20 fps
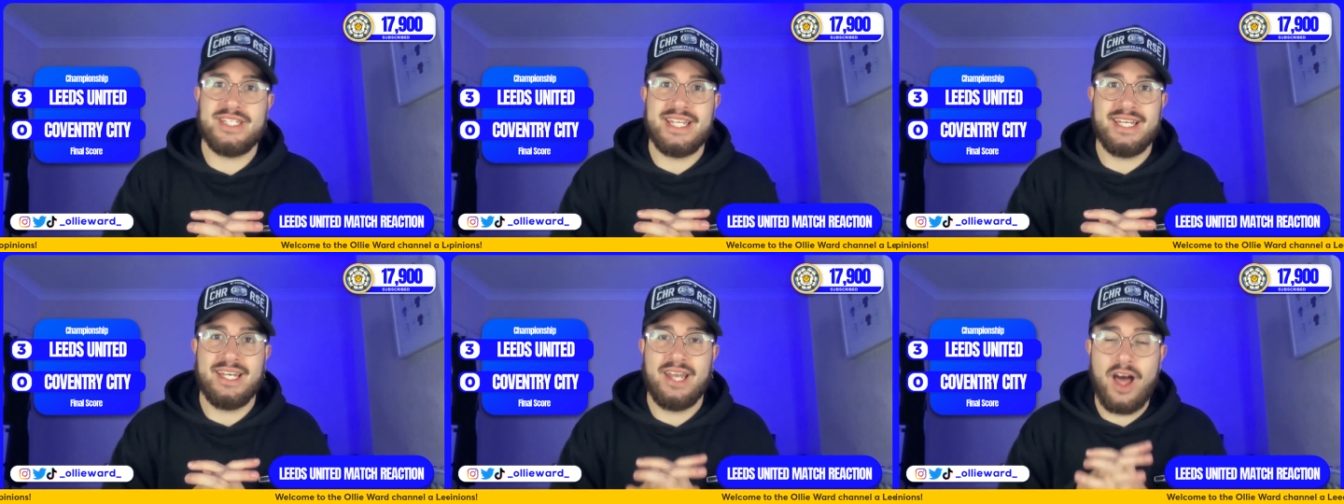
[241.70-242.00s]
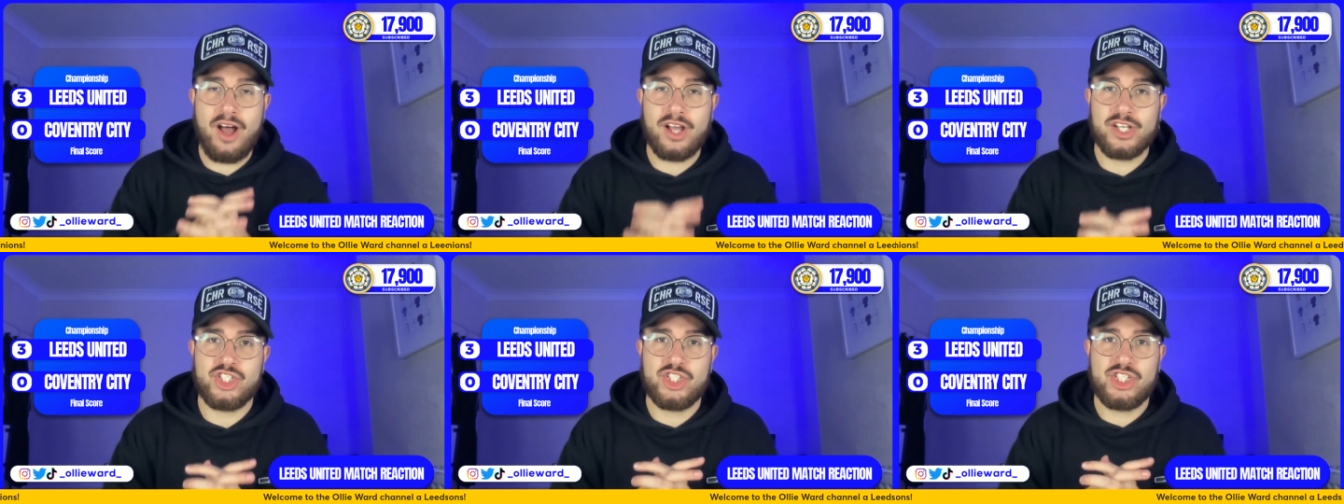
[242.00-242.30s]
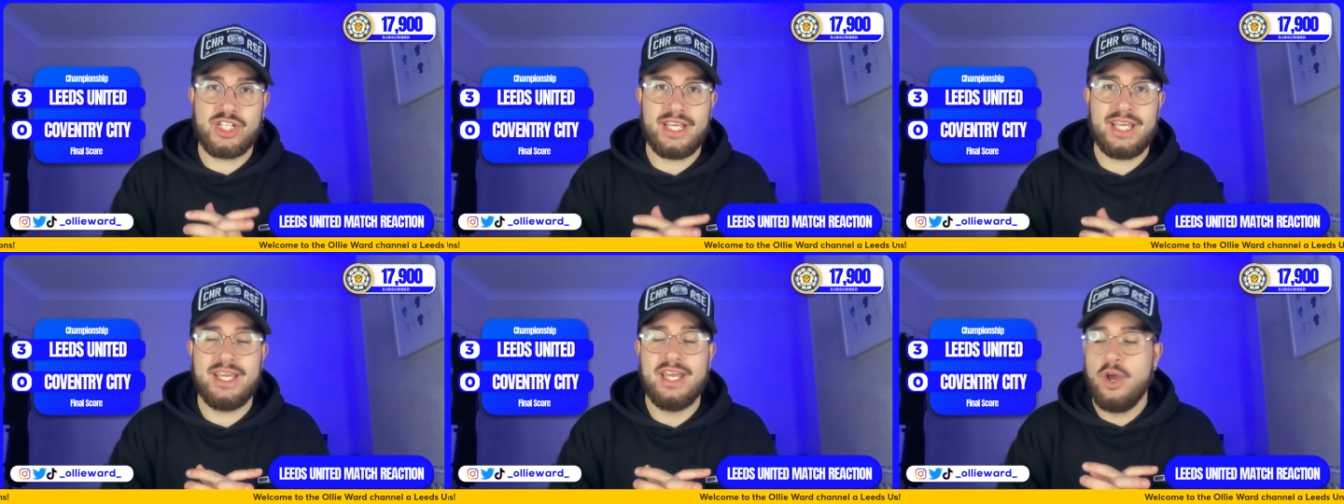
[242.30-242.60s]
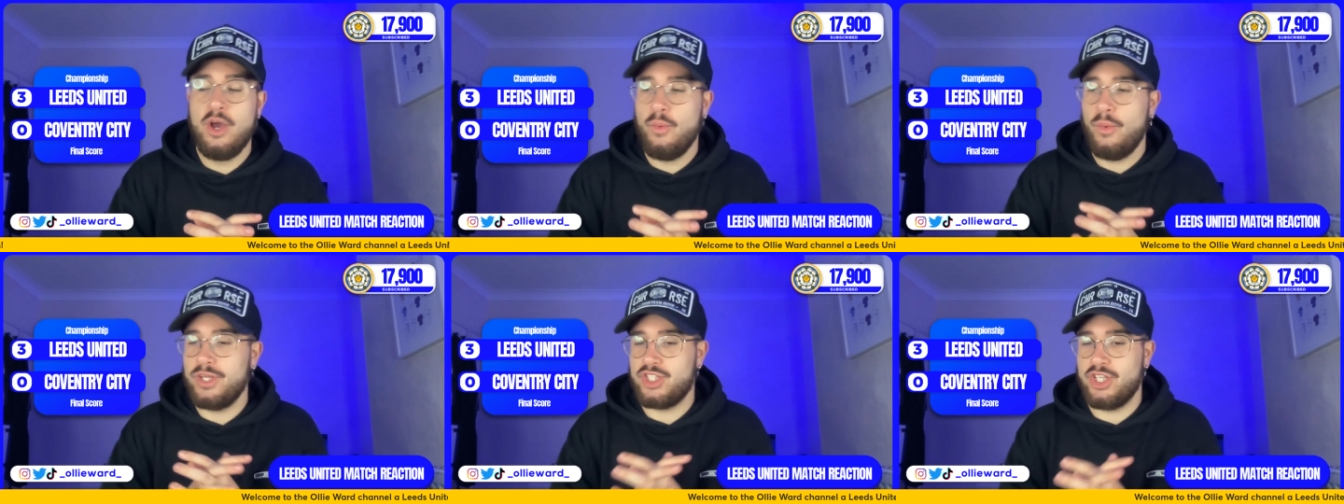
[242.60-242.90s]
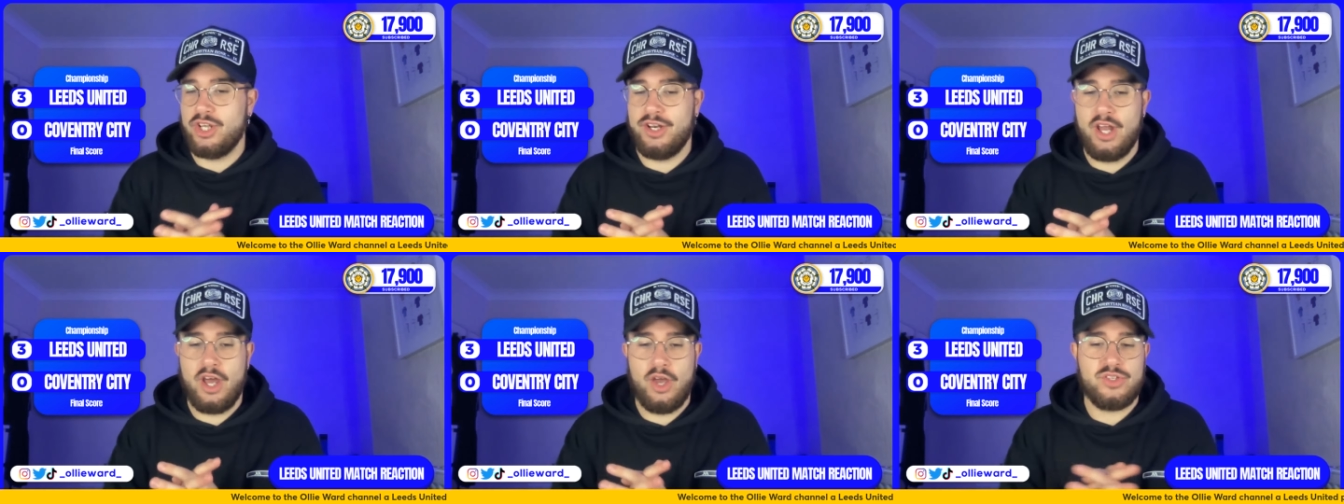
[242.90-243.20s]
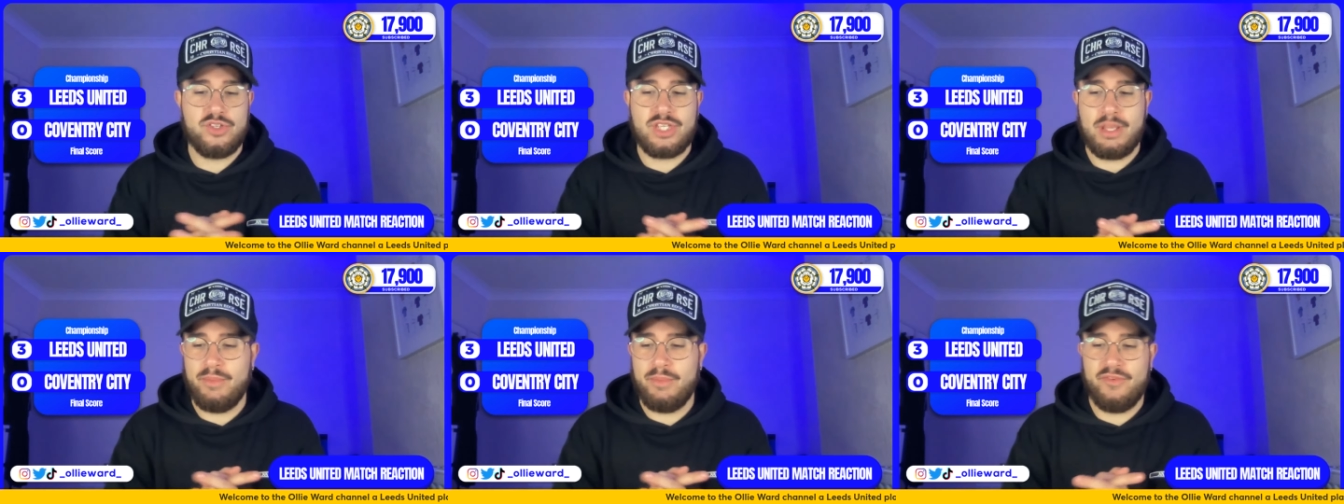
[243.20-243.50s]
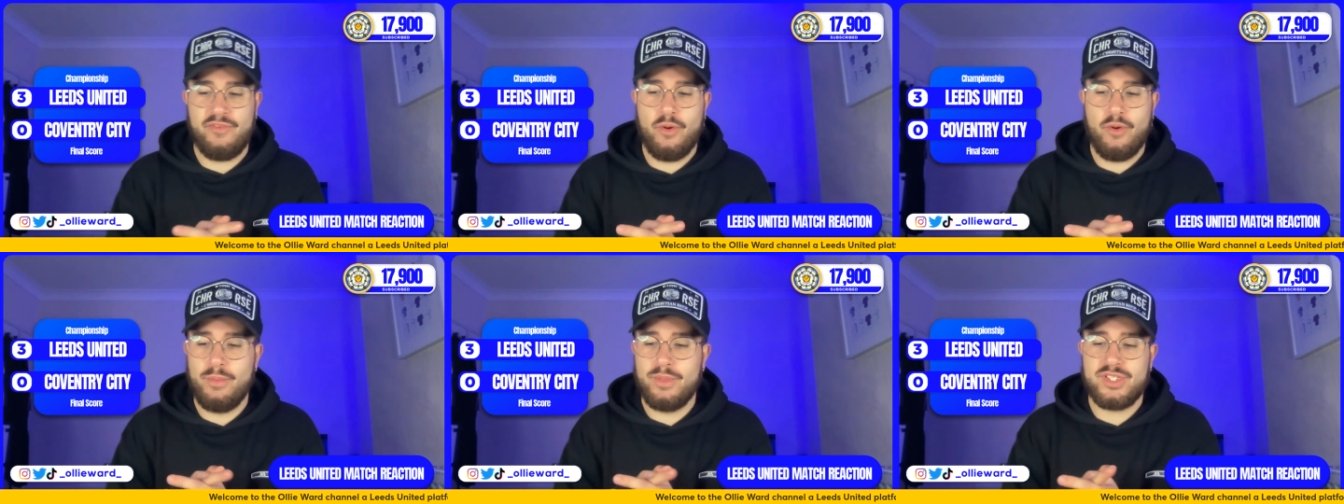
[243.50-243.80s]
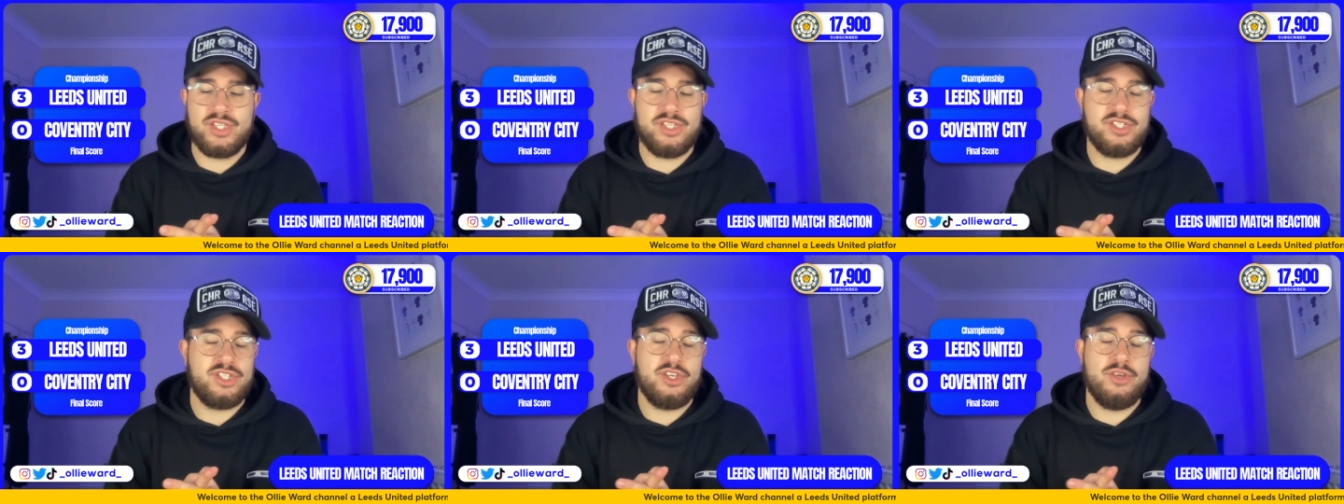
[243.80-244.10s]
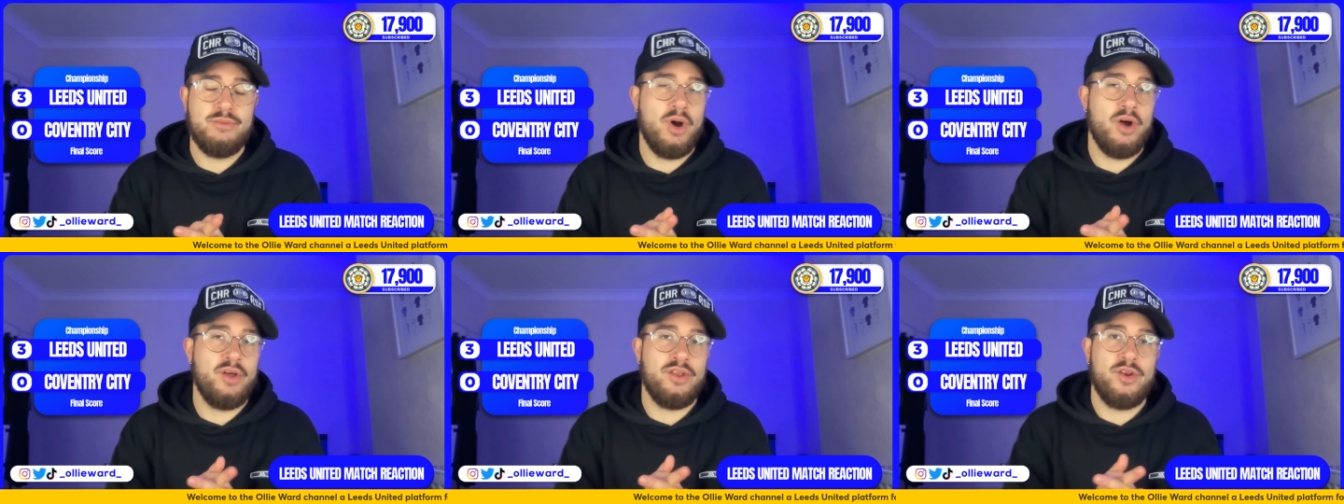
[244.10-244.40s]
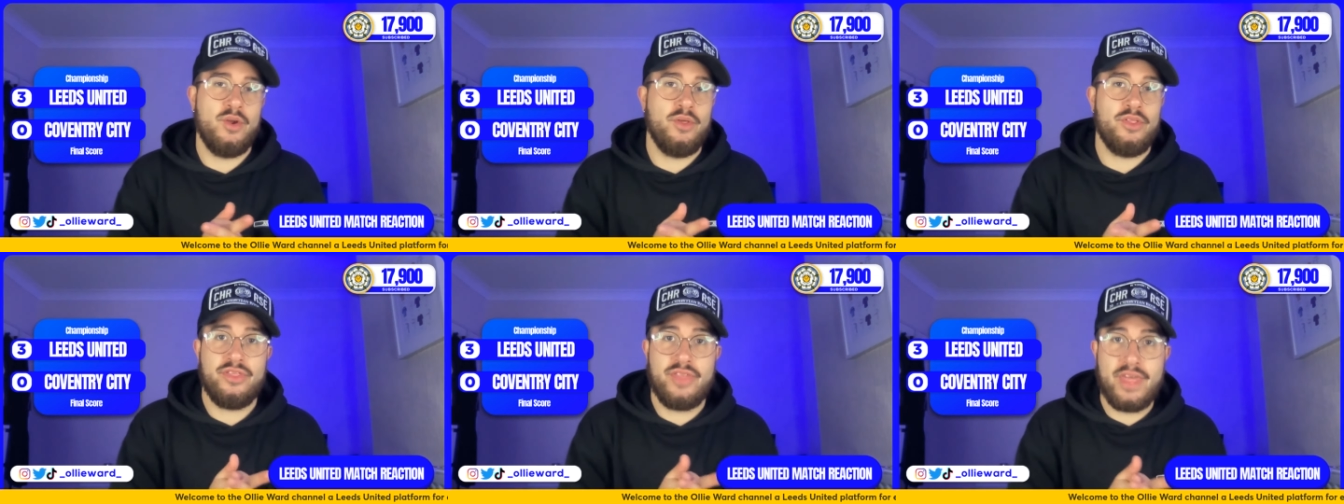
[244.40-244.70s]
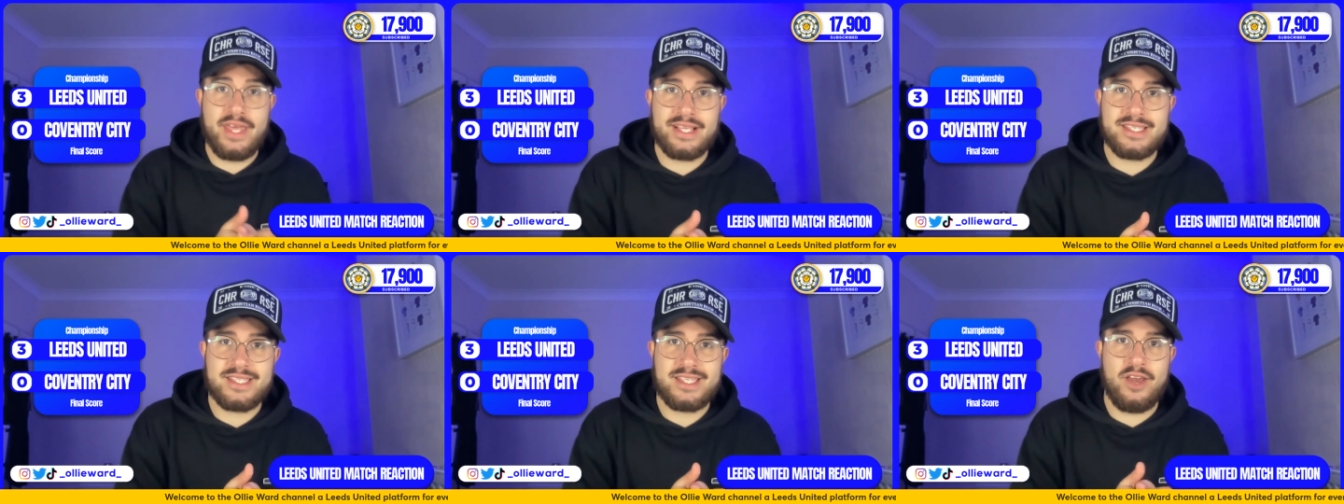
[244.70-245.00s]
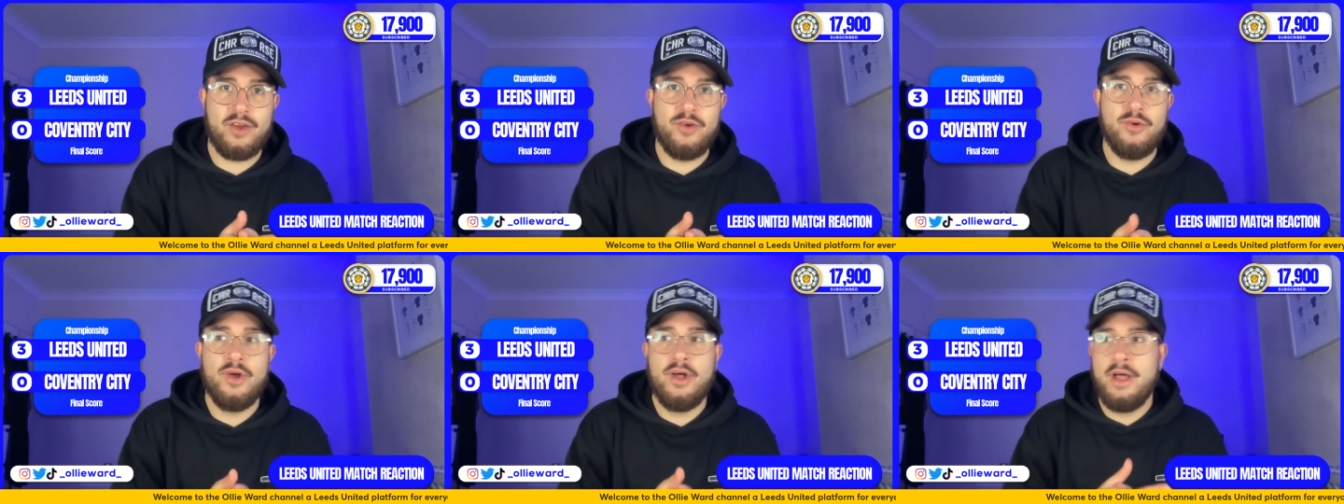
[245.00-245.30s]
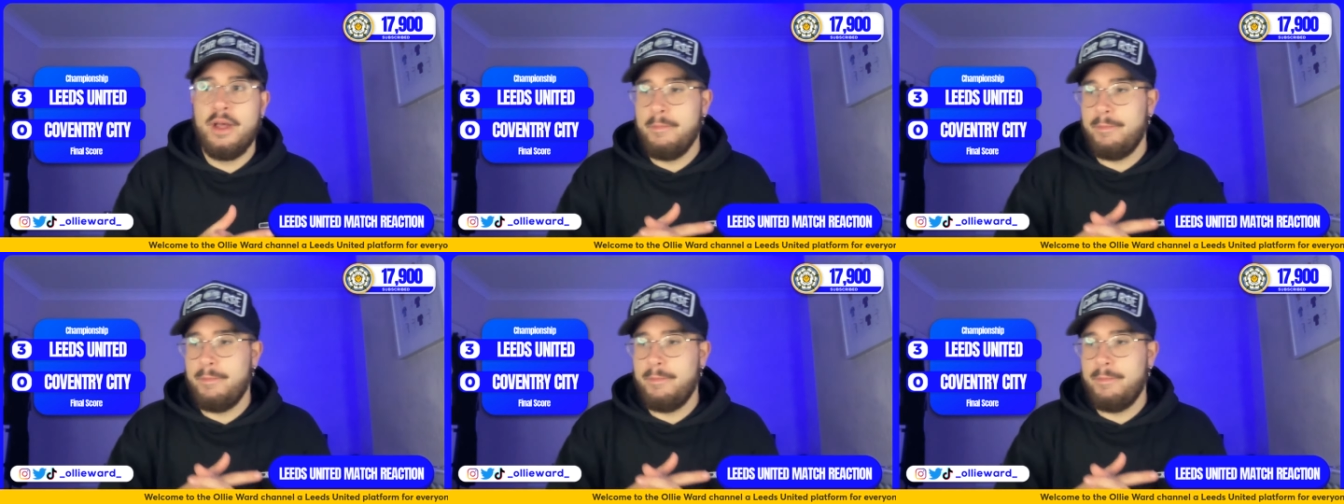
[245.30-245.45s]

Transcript: did last year, which I know some performances you might not think so.